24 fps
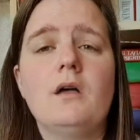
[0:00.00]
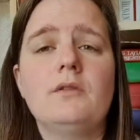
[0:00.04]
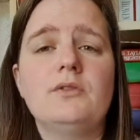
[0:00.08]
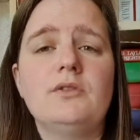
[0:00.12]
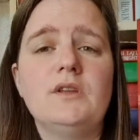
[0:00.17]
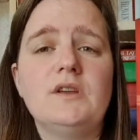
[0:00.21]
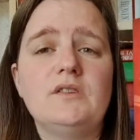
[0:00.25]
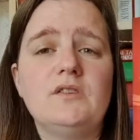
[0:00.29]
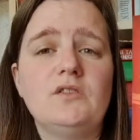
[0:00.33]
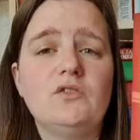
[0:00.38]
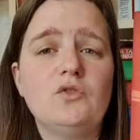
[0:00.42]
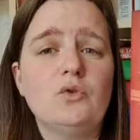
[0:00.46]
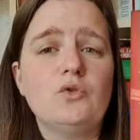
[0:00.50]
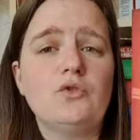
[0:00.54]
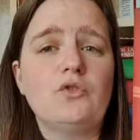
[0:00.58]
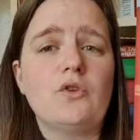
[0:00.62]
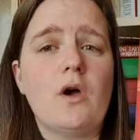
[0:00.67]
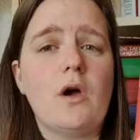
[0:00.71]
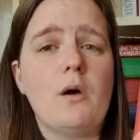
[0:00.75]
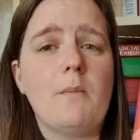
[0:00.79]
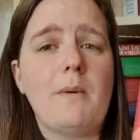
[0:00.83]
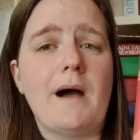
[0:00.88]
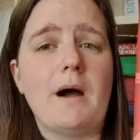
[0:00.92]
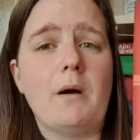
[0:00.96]
This is
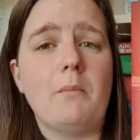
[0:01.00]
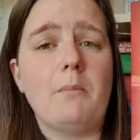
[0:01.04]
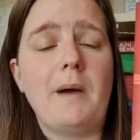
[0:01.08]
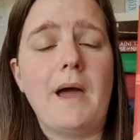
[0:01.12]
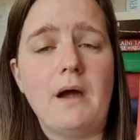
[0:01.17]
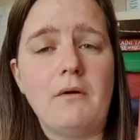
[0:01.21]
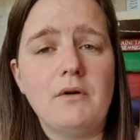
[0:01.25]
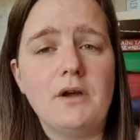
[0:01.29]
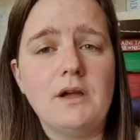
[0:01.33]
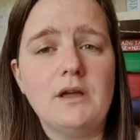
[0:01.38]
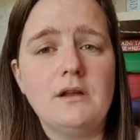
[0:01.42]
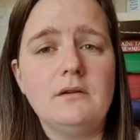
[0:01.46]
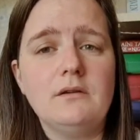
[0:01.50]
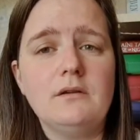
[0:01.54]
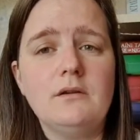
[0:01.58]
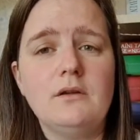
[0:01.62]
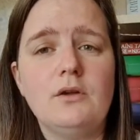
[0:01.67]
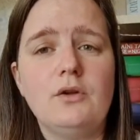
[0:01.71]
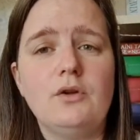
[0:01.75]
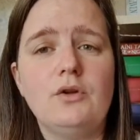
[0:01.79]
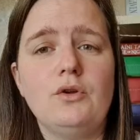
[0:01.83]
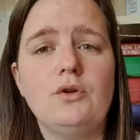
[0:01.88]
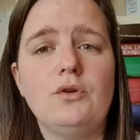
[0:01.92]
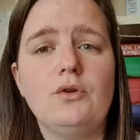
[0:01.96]
also about Perrin,
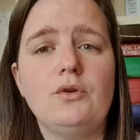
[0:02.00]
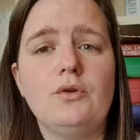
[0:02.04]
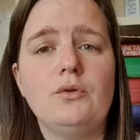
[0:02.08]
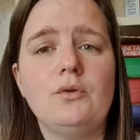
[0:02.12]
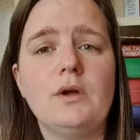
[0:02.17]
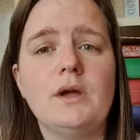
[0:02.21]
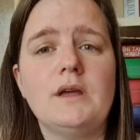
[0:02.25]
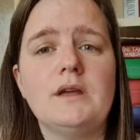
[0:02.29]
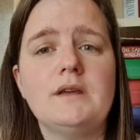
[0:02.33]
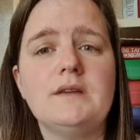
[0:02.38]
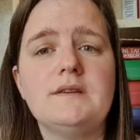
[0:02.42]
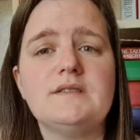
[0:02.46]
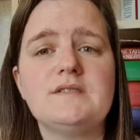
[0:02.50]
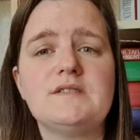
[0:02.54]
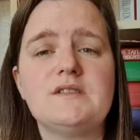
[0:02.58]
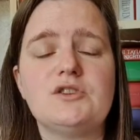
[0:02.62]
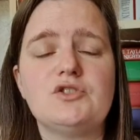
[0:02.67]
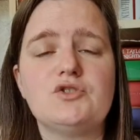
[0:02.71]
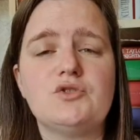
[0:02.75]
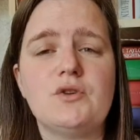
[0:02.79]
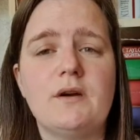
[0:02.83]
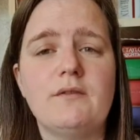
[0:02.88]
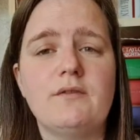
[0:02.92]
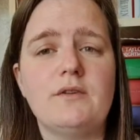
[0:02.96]
who is
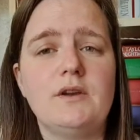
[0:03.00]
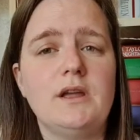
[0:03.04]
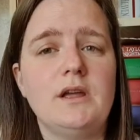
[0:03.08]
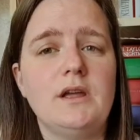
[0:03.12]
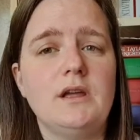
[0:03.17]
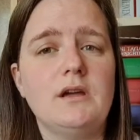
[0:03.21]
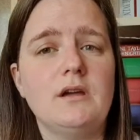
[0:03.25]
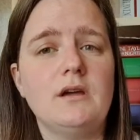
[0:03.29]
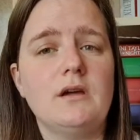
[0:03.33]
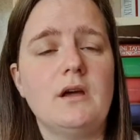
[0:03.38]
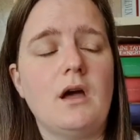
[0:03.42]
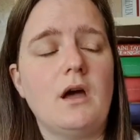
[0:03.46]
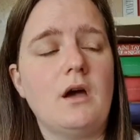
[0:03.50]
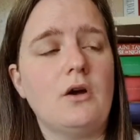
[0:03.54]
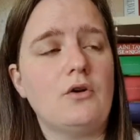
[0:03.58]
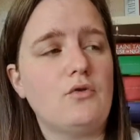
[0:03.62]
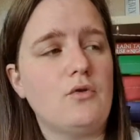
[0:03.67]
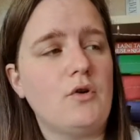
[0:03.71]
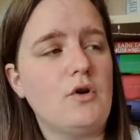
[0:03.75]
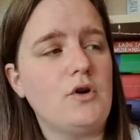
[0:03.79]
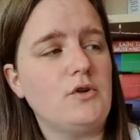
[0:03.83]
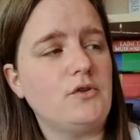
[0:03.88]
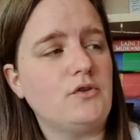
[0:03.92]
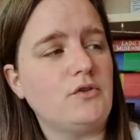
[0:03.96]
traveling
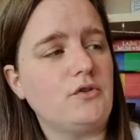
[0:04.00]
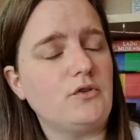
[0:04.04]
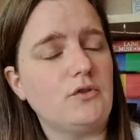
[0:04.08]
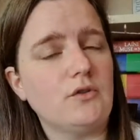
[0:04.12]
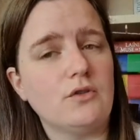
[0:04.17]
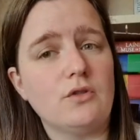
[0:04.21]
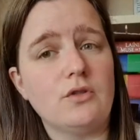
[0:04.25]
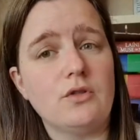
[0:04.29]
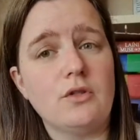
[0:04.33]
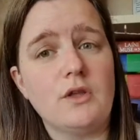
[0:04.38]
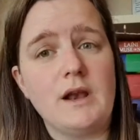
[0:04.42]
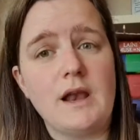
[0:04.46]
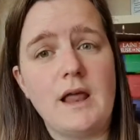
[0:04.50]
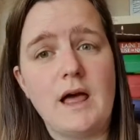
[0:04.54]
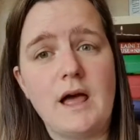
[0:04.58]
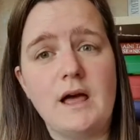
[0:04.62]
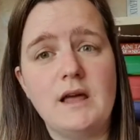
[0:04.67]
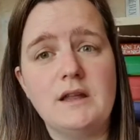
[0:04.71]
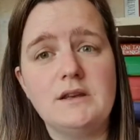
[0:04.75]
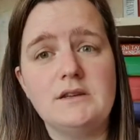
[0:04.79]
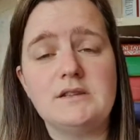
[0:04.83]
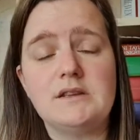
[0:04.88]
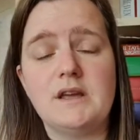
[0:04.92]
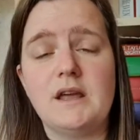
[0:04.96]
across the
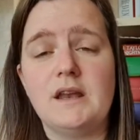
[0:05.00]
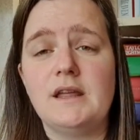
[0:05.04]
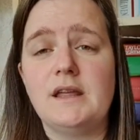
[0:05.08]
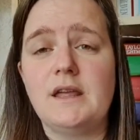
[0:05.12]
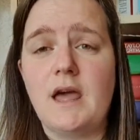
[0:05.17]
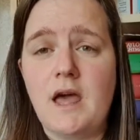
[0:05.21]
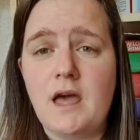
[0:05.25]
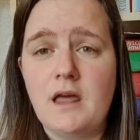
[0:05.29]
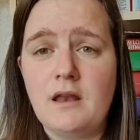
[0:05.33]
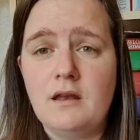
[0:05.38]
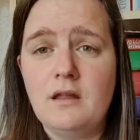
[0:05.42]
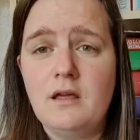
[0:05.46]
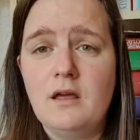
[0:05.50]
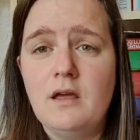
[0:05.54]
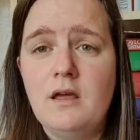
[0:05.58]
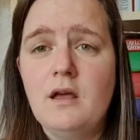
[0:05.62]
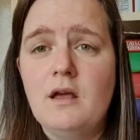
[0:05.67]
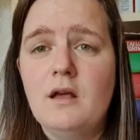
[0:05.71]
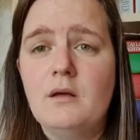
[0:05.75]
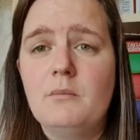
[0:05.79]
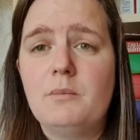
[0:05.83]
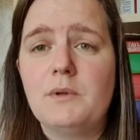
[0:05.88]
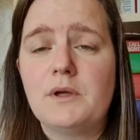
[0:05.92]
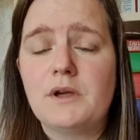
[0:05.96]
land. And again,
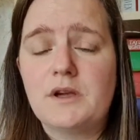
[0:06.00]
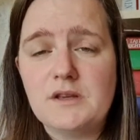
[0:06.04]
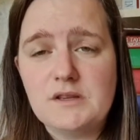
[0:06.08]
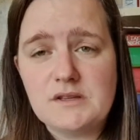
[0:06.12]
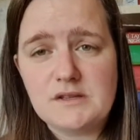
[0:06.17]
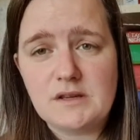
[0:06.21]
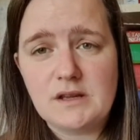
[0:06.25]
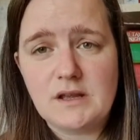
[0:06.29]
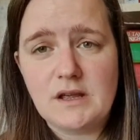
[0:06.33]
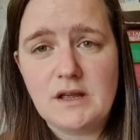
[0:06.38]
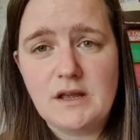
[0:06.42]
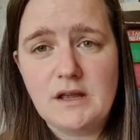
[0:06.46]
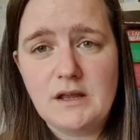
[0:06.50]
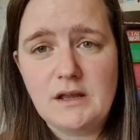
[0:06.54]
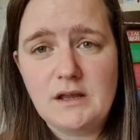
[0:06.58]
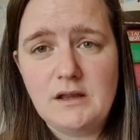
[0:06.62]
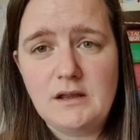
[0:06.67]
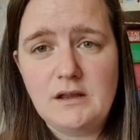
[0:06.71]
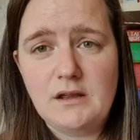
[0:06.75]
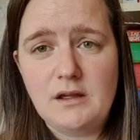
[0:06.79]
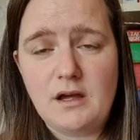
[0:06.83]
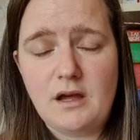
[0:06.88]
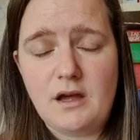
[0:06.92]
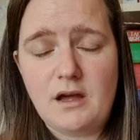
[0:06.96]
because
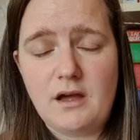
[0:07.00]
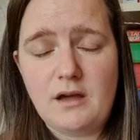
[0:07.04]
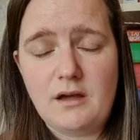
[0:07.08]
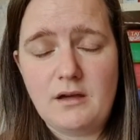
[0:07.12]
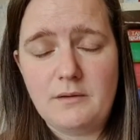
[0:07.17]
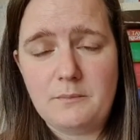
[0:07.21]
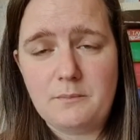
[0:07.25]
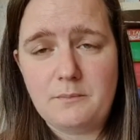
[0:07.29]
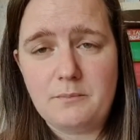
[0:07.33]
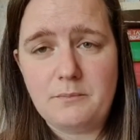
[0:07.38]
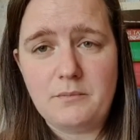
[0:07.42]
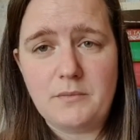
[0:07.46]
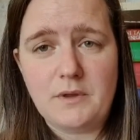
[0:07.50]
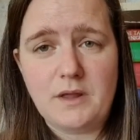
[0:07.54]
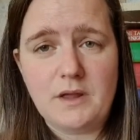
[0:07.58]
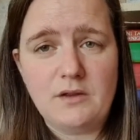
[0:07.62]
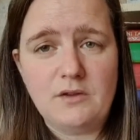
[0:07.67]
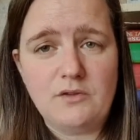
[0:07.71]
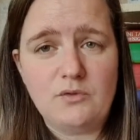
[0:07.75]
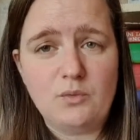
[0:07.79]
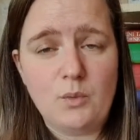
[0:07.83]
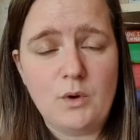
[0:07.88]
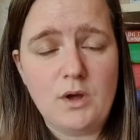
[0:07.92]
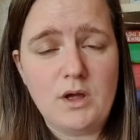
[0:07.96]
he uh,
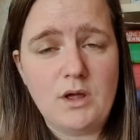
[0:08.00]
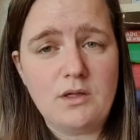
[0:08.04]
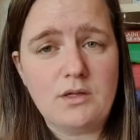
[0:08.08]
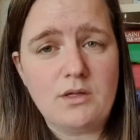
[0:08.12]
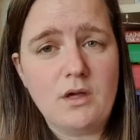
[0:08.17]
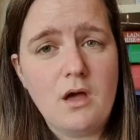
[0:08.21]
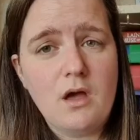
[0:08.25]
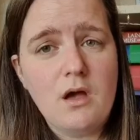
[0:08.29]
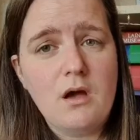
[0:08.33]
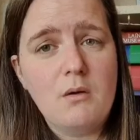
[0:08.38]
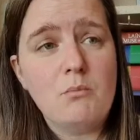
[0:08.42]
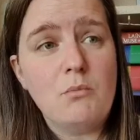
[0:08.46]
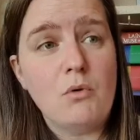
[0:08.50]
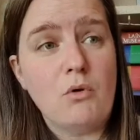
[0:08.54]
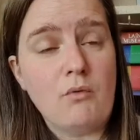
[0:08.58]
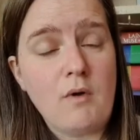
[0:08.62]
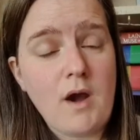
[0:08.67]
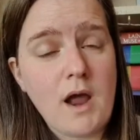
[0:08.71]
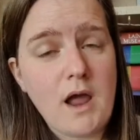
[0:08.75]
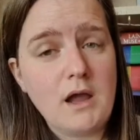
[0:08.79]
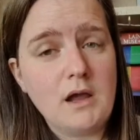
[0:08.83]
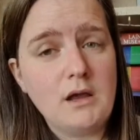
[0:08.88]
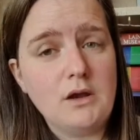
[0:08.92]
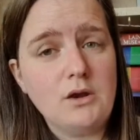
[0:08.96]
is with
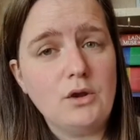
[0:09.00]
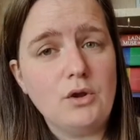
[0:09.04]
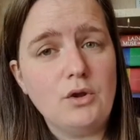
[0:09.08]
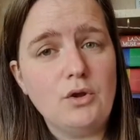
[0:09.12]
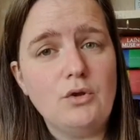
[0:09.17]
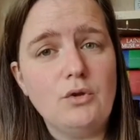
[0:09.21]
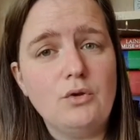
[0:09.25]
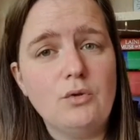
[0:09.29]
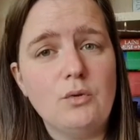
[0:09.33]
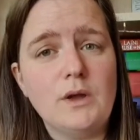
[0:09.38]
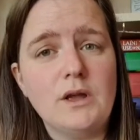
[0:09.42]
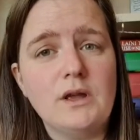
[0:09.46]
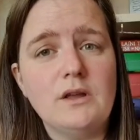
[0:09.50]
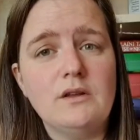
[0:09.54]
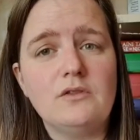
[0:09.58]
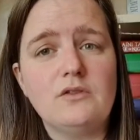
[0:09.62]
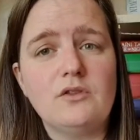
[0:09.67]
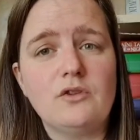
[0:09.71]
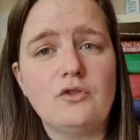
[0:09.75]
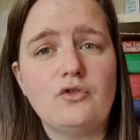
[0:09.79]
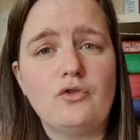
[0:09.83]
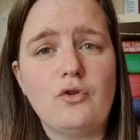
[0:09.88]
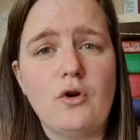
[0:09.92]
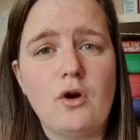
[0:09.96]
Moiraine, who
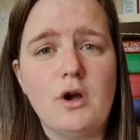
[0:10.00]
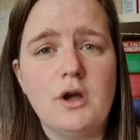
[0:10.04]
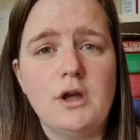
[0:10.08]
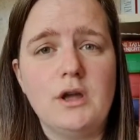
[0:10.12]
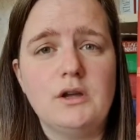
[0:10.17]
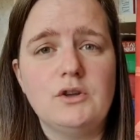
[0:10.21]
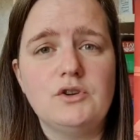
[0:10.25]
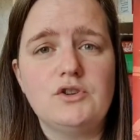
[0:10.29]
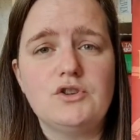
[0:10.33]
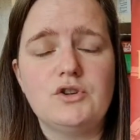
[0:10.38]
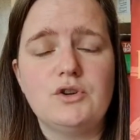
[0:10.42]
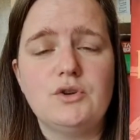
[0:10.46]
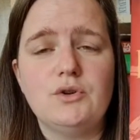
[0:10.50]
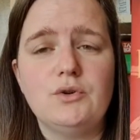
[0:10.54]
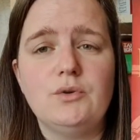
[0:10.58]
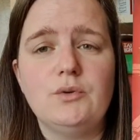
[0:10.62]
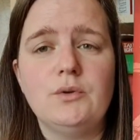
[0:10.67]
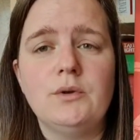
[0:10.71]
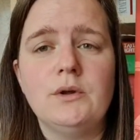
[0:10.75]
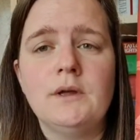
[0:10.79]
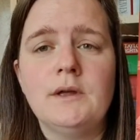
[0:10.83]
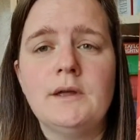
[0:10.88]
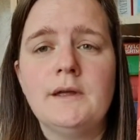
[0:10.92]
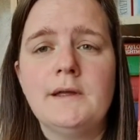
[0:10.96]
is trying to